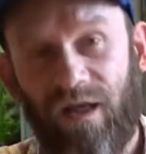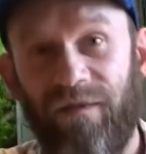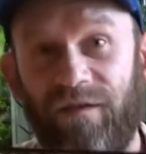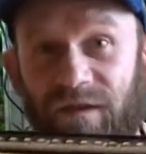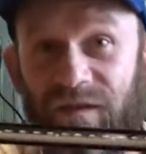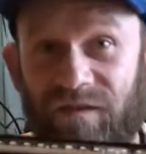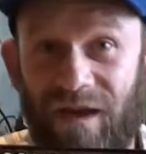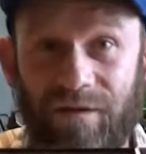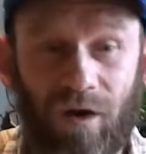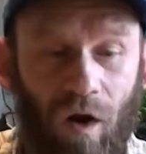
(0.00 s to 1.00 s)
These
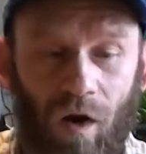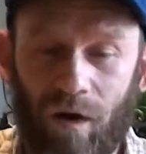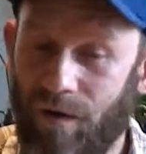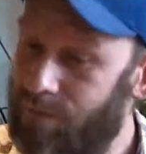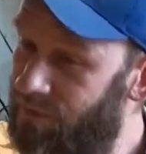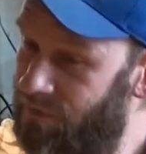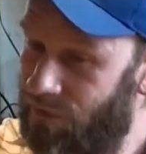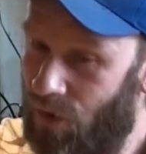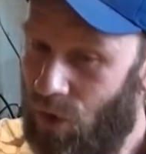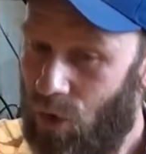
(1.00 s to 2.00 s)
extender
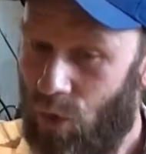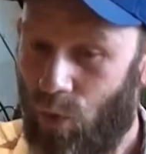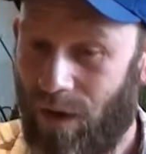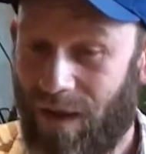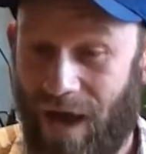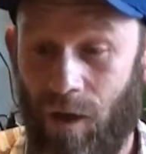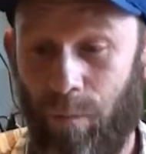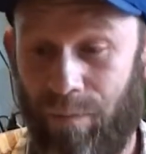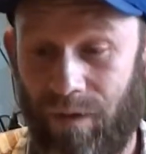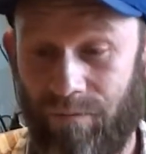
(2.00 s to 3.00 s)
arms will
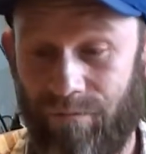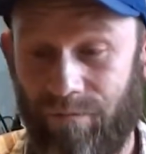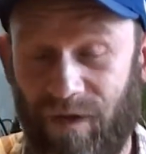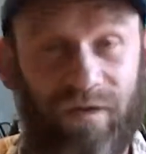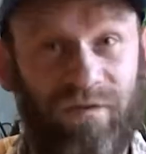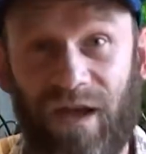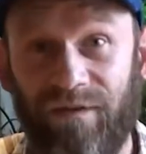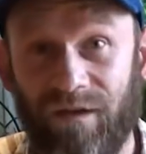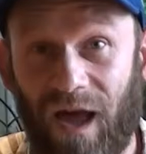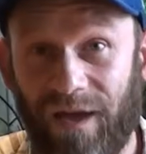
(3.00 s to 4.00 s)
help
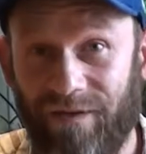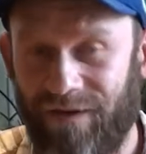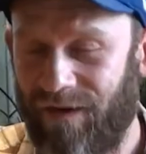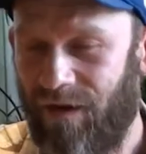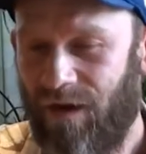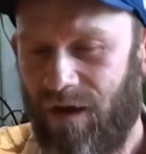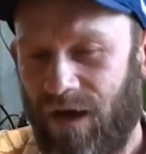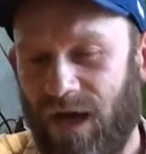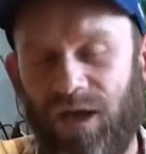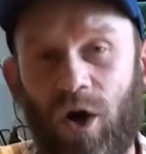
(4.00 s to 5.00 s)
extend the light.
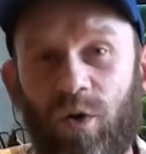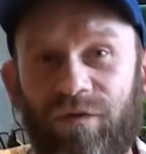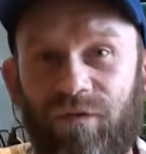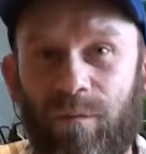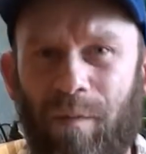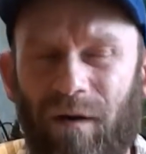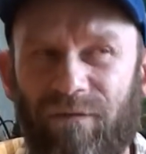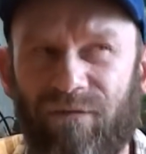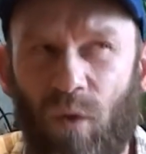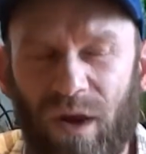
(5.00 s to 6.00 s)
It goes from about
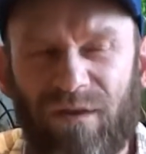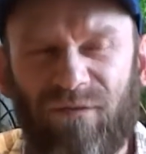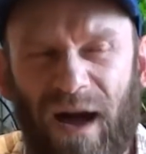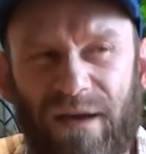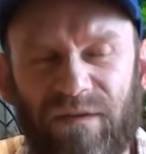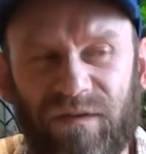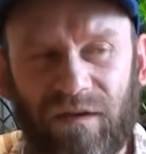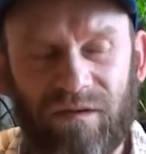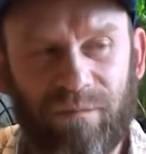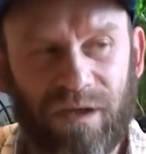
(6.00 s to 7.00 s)
45
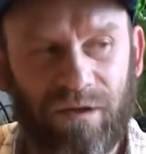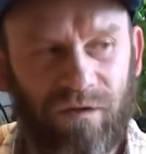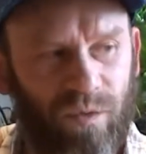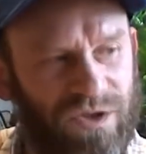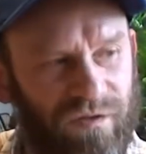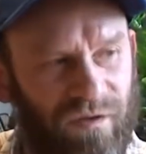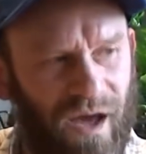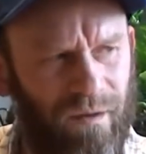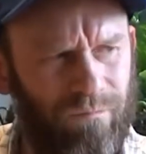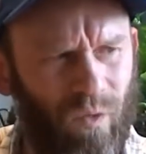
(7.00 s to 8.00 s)
centimeters, which is
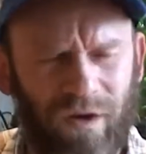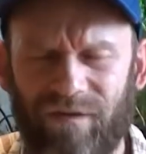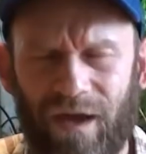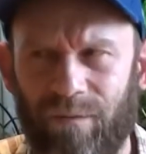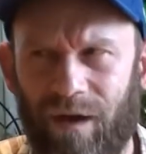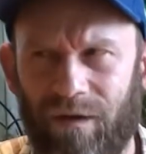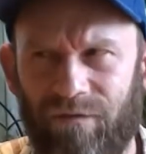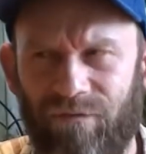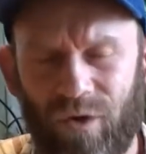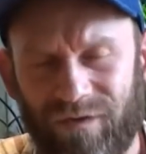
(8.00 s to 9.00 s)
that, what is that, about a
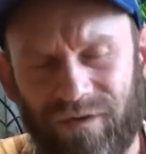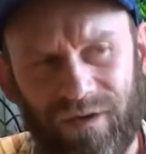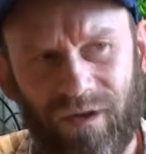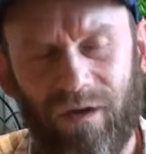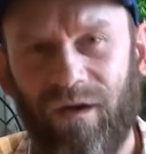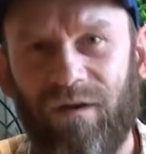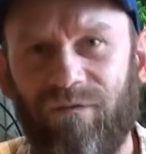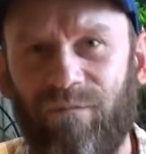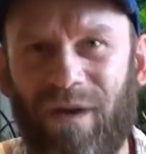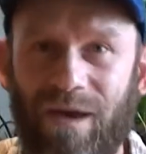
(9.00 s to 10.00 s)
foot?
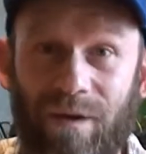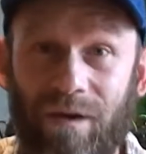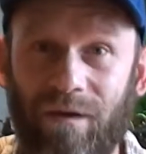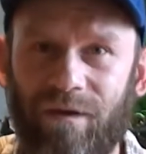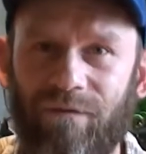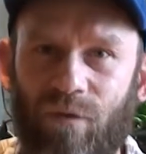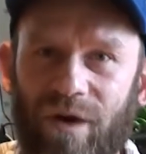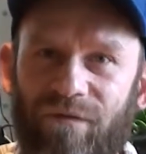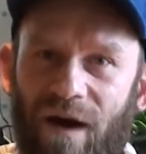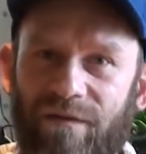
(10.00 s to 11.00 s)
Maybe
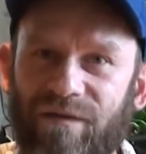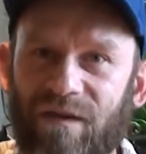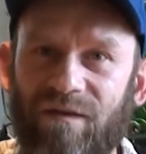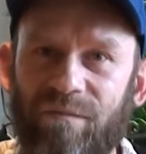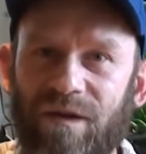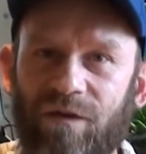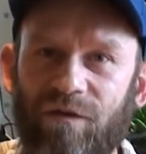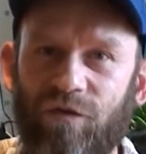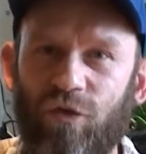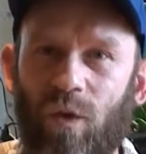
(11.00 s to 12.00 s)
45
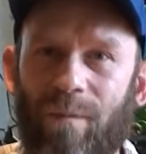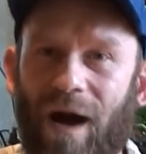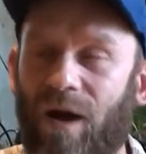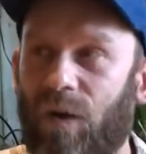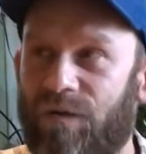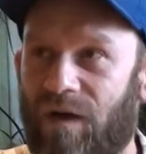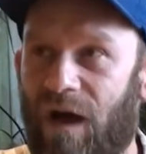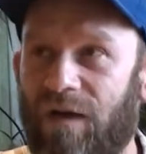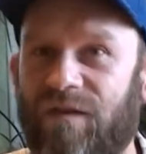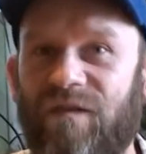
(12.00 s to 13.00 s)
centimeters to
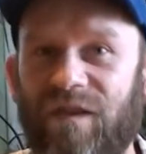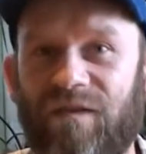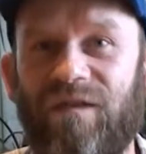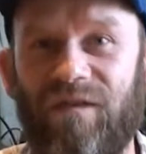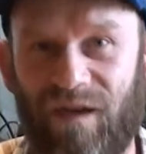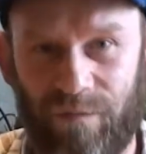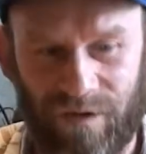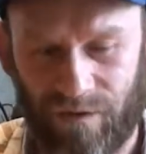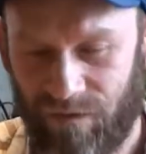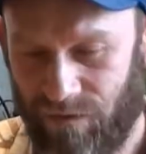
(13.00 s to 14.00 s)
about 60
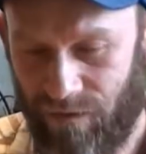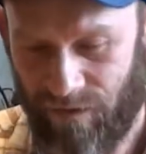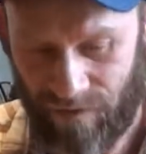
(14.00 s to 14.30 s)
centimeters.